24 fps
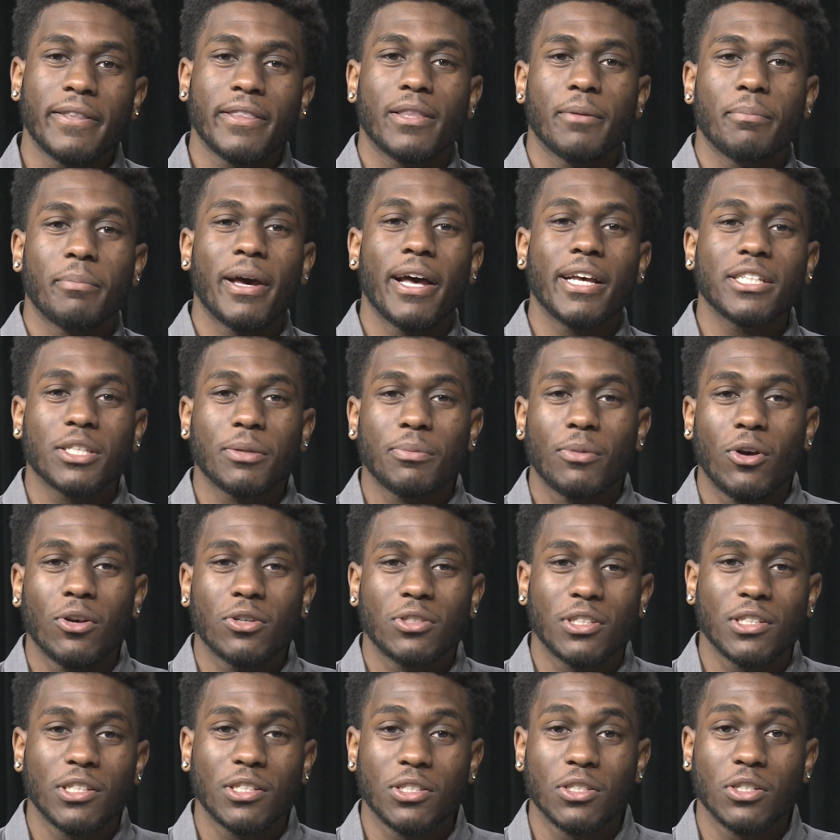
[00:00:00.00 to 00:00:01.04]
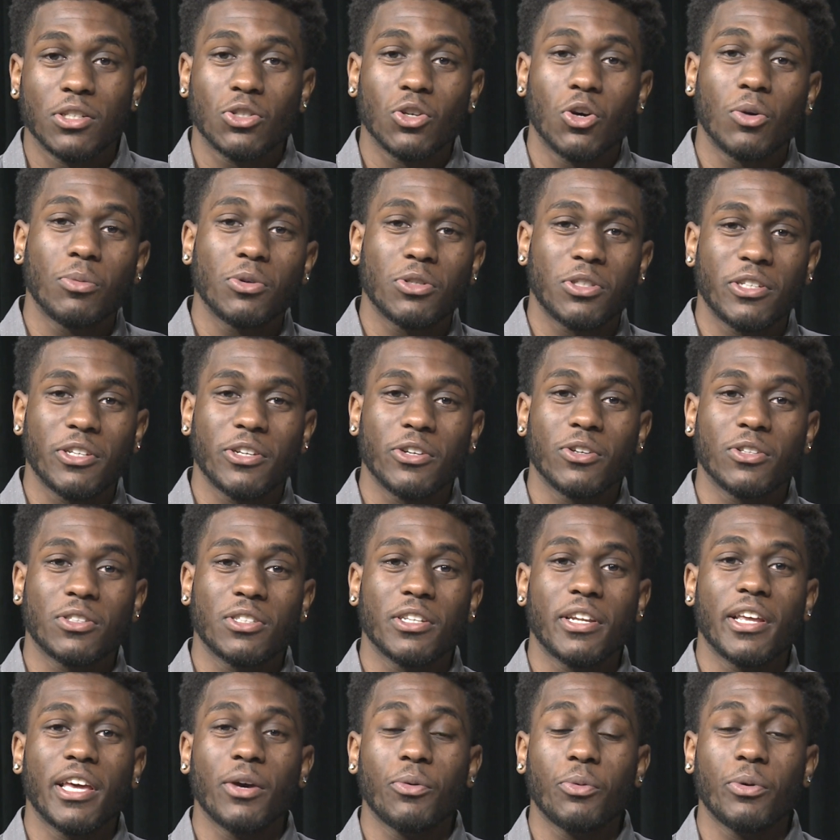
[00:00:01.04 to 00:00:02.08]
The basketball season is almost here.
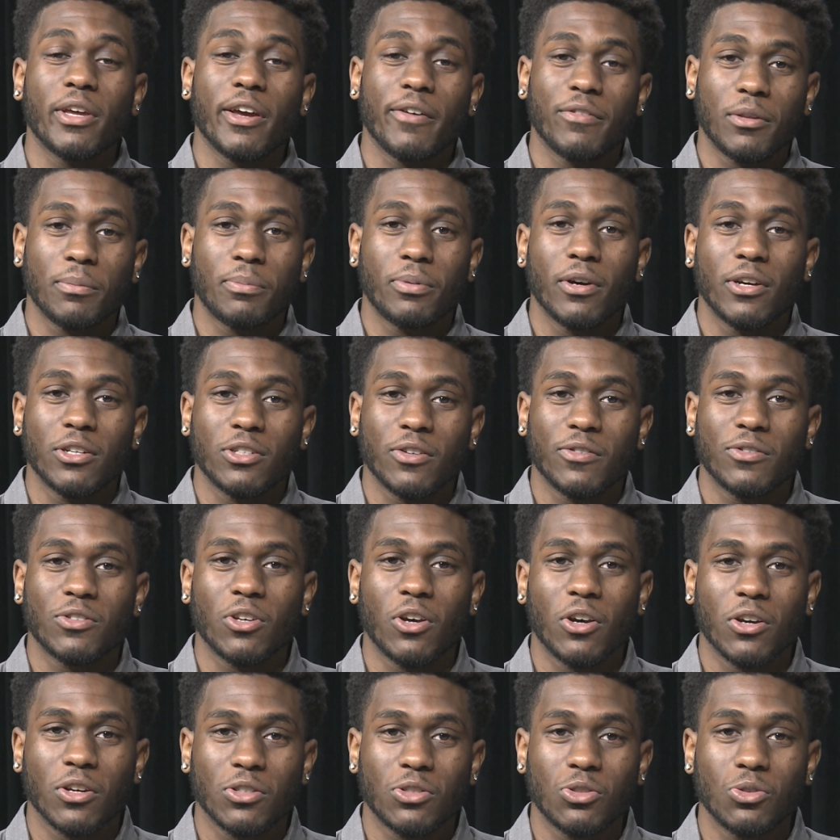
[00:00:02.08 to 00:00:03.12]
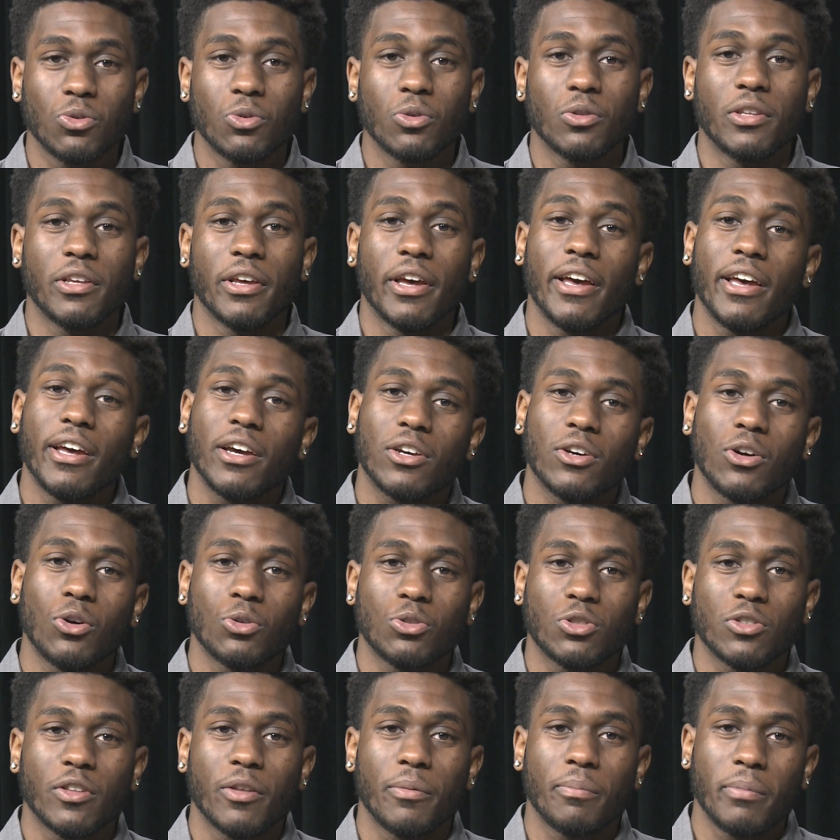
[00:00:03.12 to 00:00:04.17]
Today we have the pleasure of talking to the head
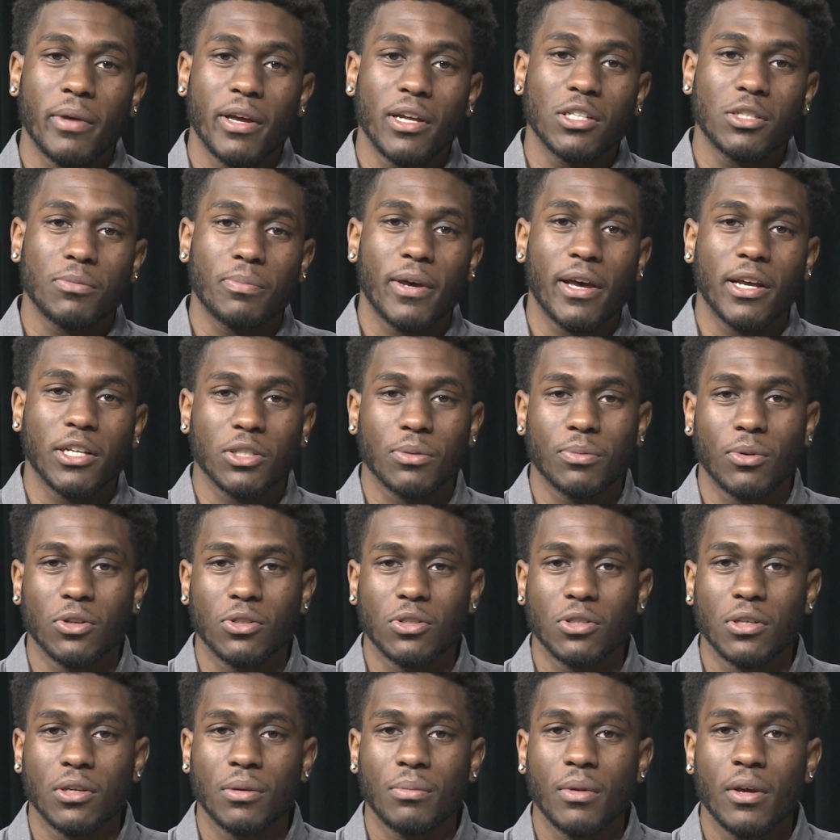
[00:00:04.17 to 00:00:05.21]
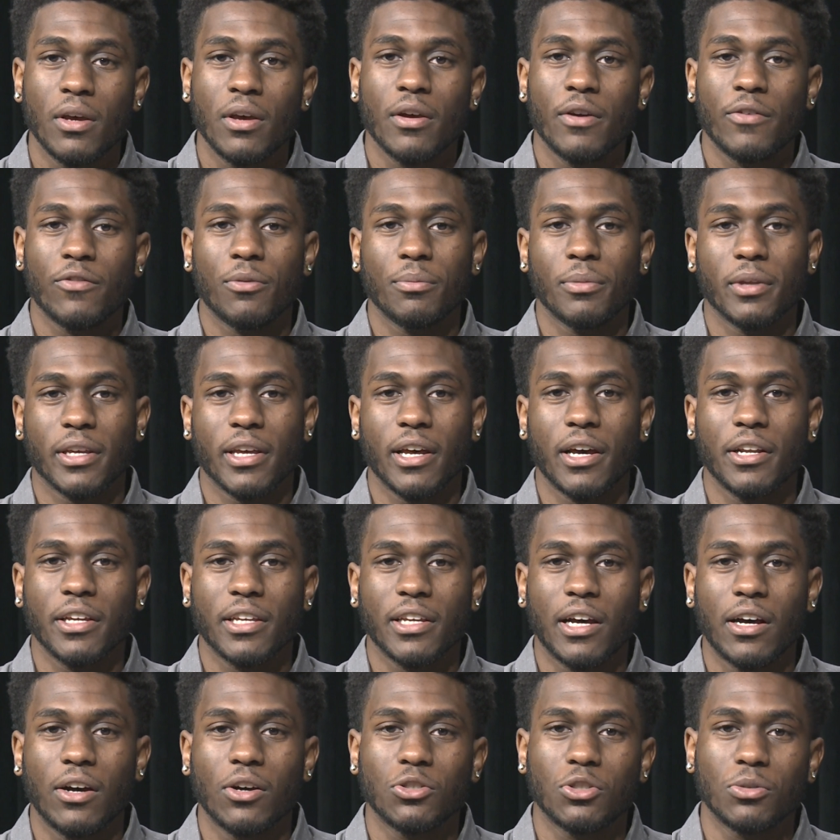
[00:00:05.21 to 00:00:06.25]
coach of the men's basketball team from the County
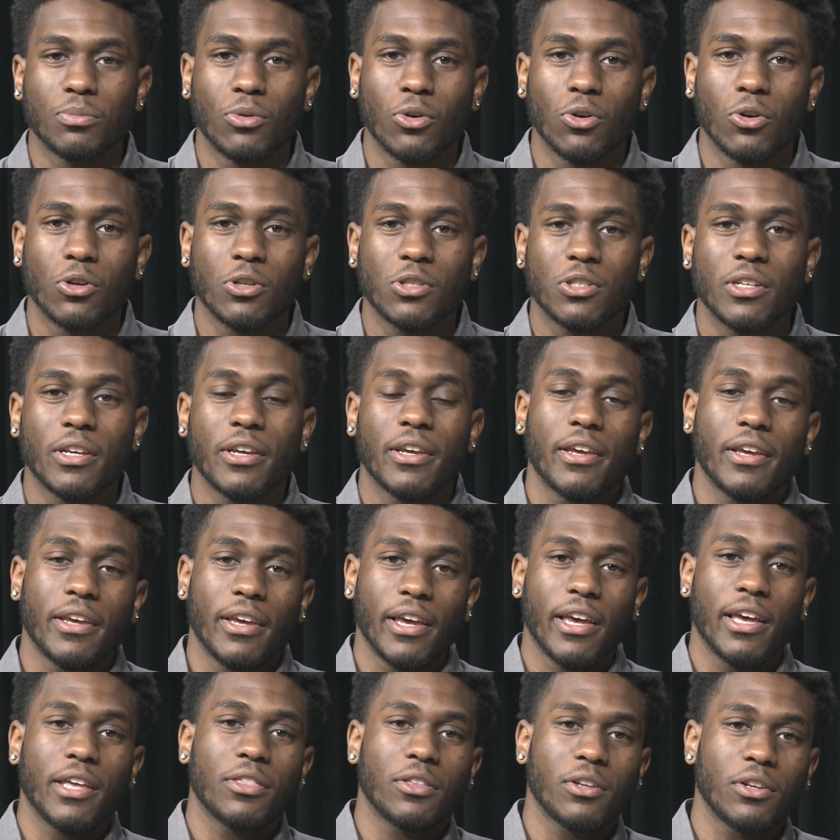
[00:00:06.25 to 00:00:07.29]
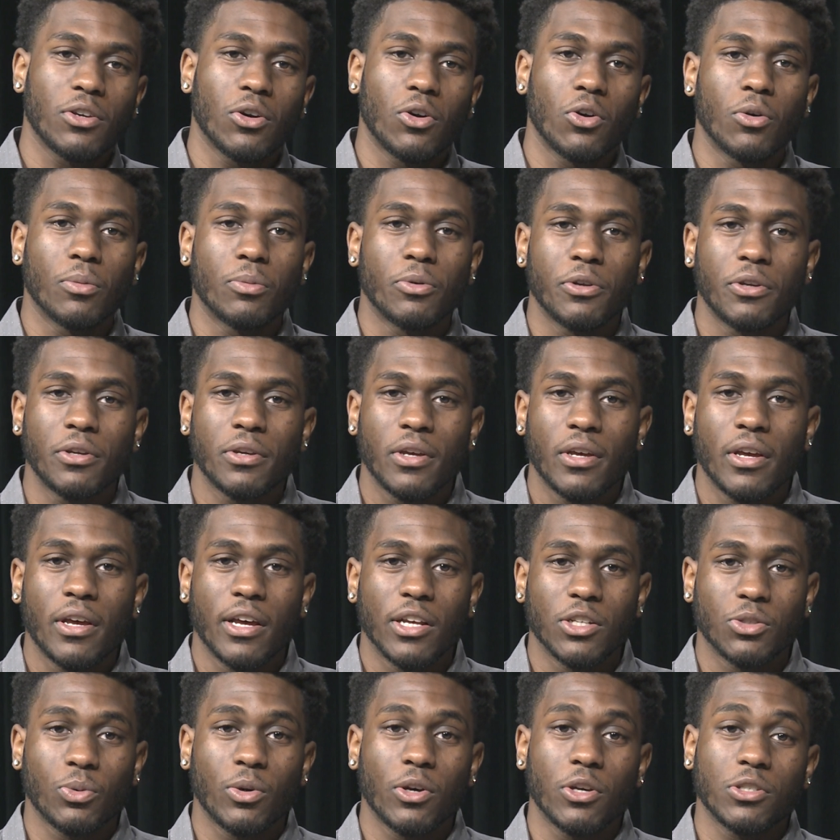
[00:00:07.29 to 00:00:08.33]
College of Morris, Anthony Obry,
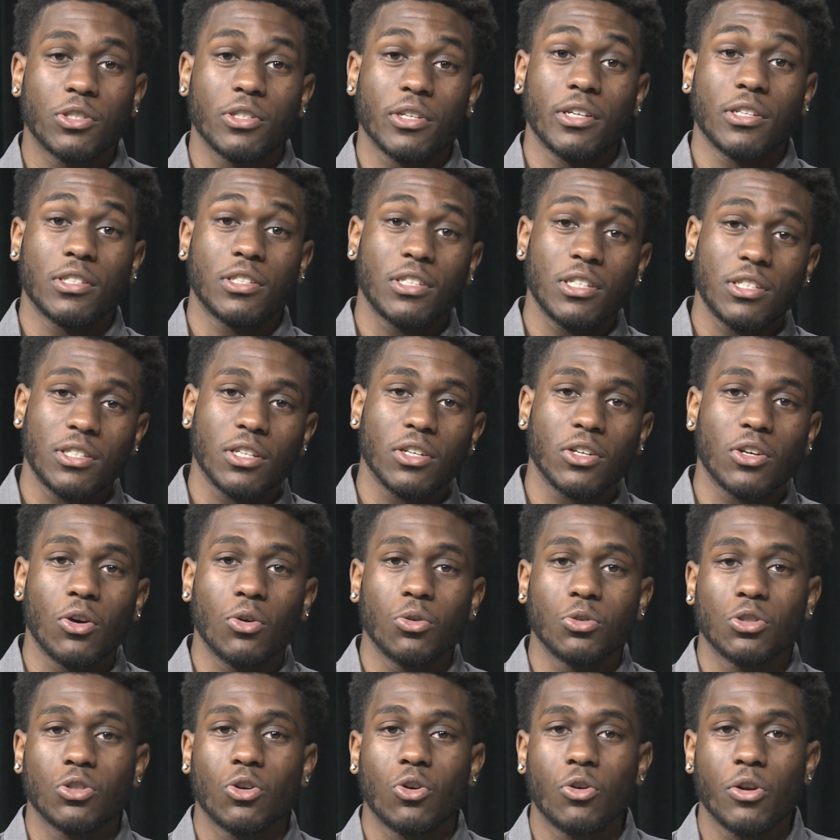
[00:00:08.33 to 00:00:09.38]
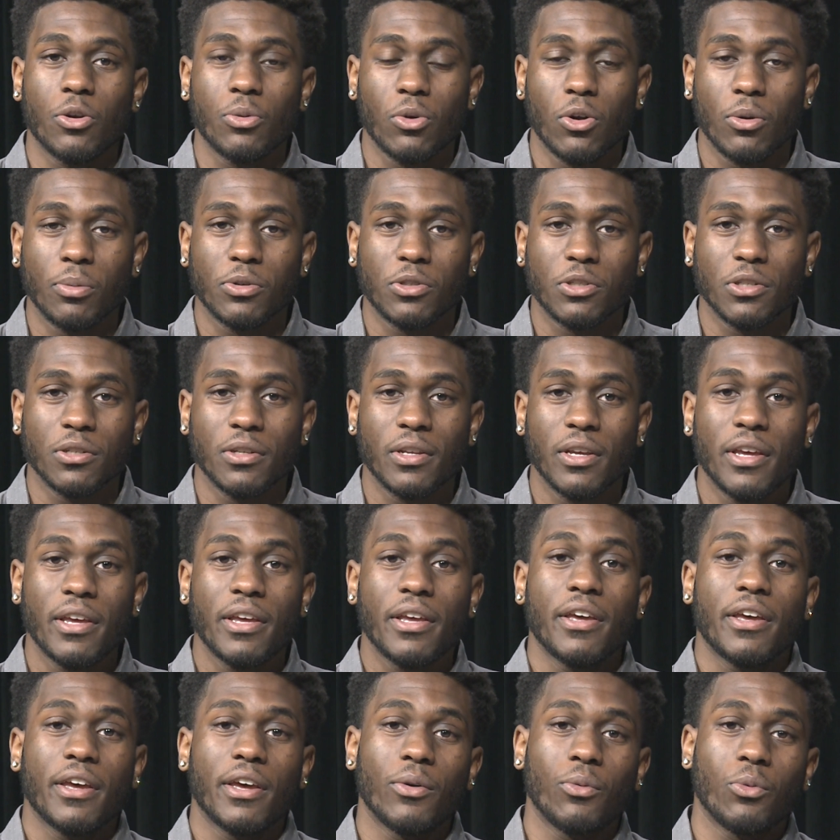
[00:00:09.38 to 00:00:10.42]
as well as assistant coach Corey Roberson,
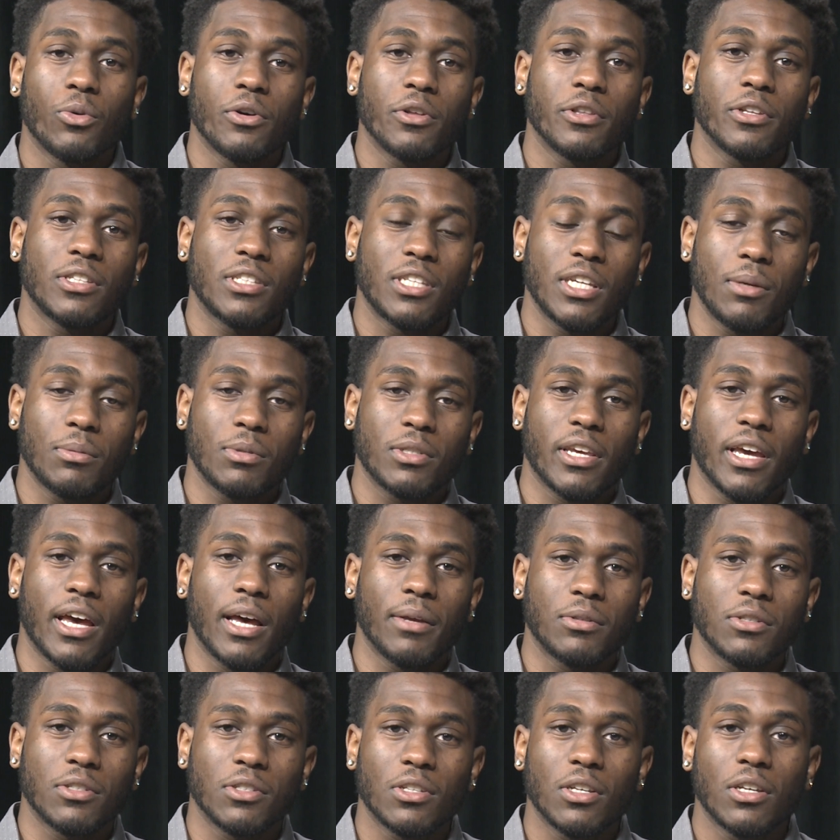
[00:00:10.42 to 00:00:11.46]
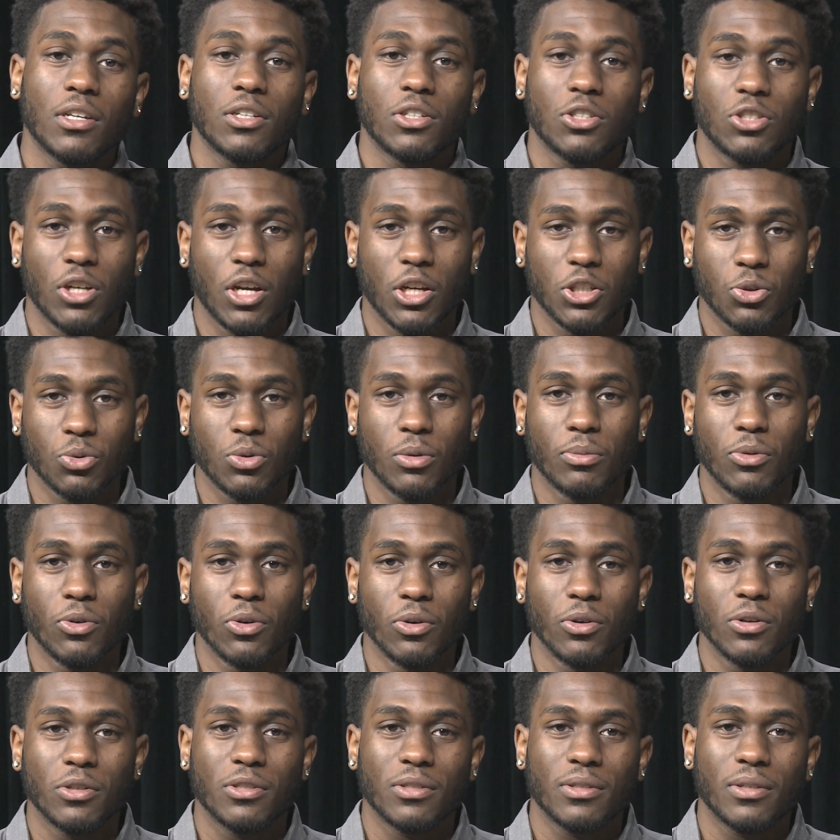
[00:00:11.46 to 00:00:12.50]
and one of the team's captains, Joshua
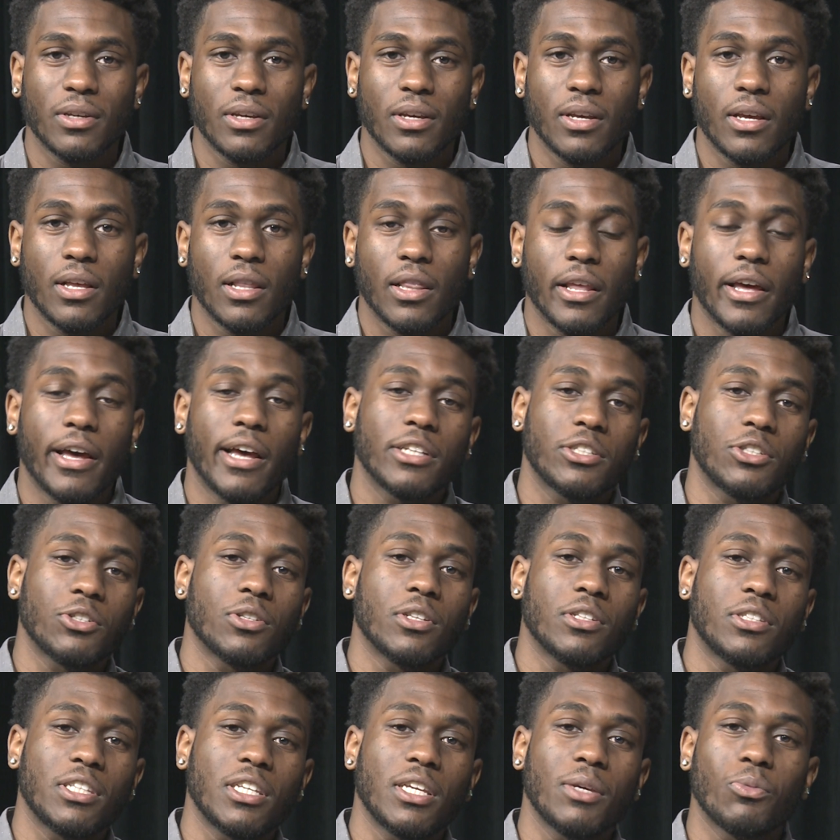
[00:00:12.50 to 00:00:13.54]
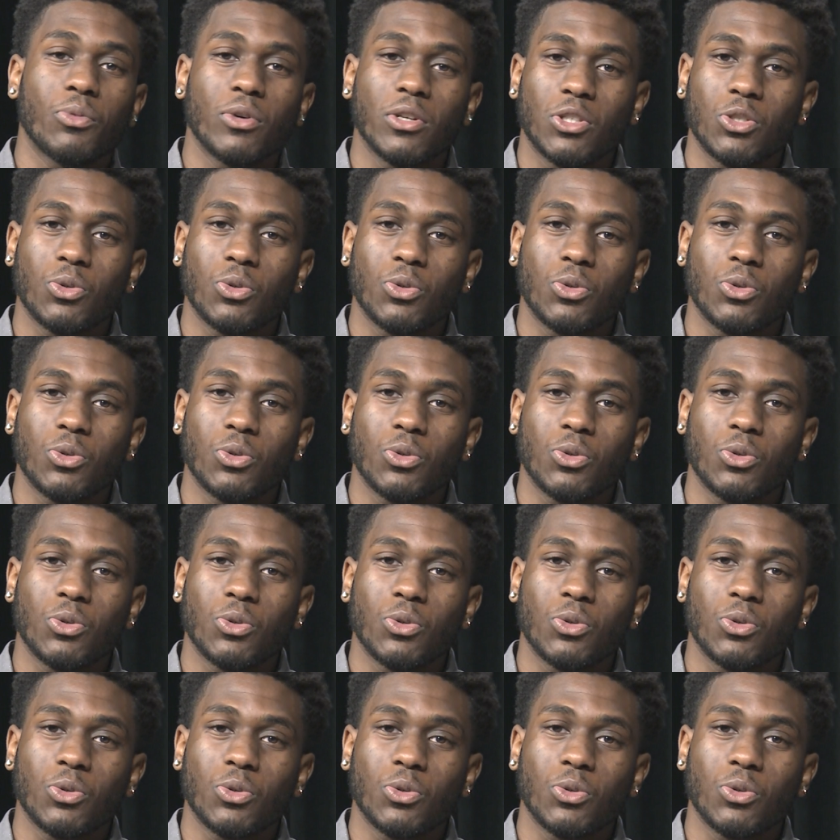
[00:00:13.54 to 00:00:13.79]
Morris. Last year the team went